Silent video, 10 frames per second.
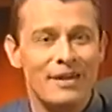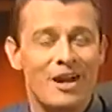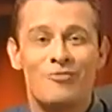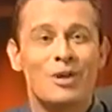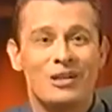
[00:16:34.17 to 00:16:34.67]

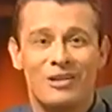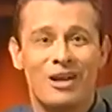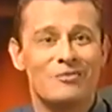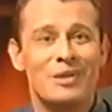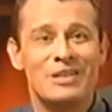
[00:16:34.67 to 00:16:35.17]
I've made a
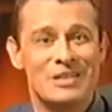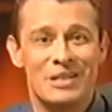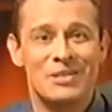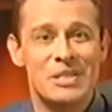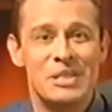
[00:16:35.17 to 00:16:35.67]
lot of money
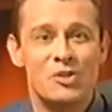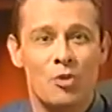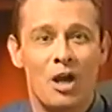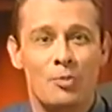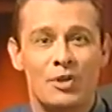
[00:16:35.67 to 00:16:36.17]
selling seized
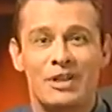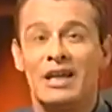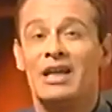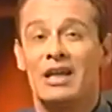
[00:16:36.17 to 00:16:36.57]
property,